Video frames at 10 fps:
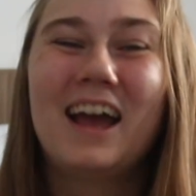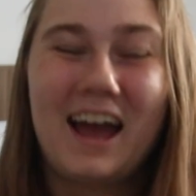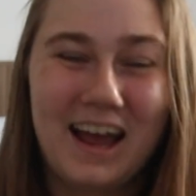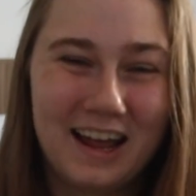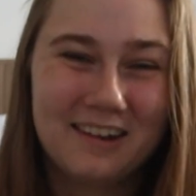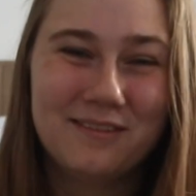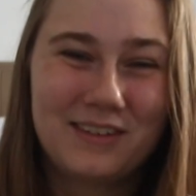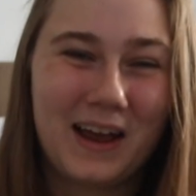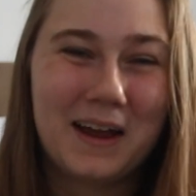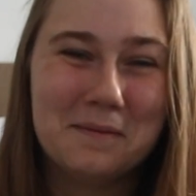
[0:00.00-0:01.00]
ahead of
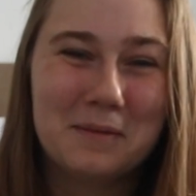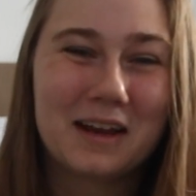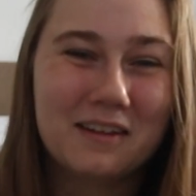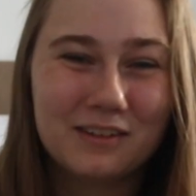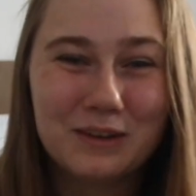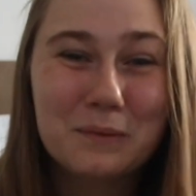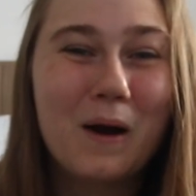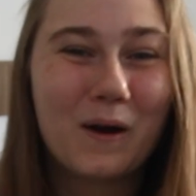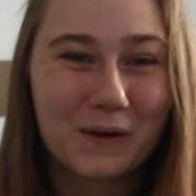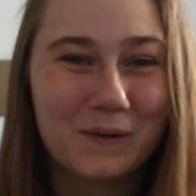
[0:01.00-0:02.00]
time, because you
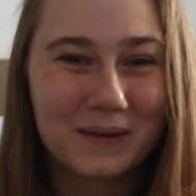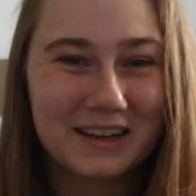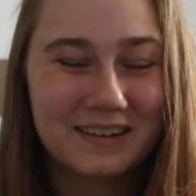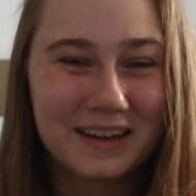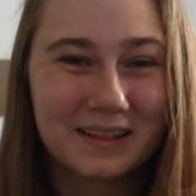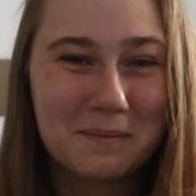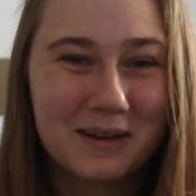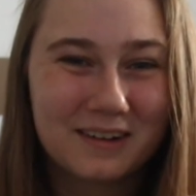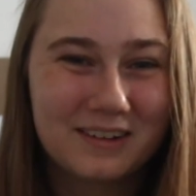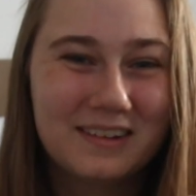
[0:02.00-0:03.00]
are going to get the
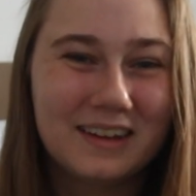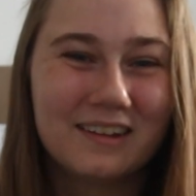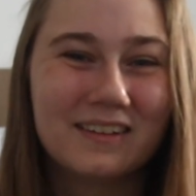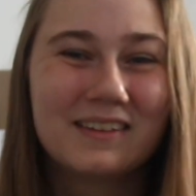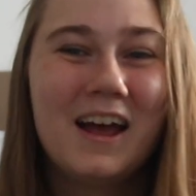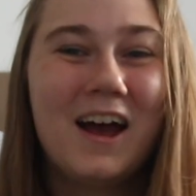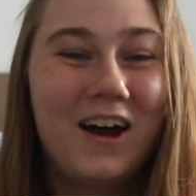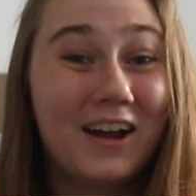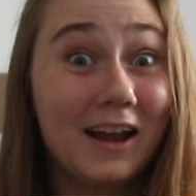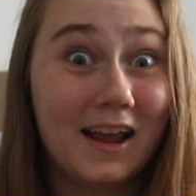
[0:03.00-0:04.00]
better deals
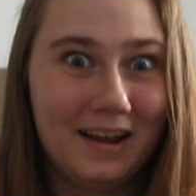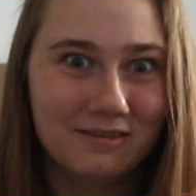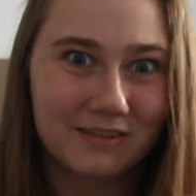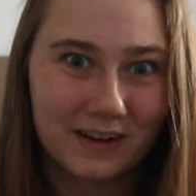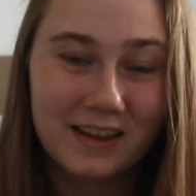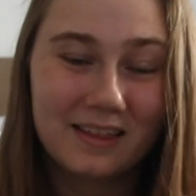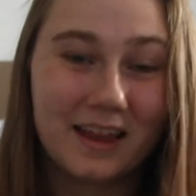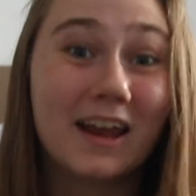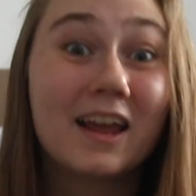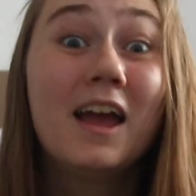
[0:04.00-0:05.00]
on
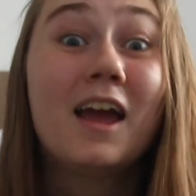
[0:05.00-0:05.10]
everything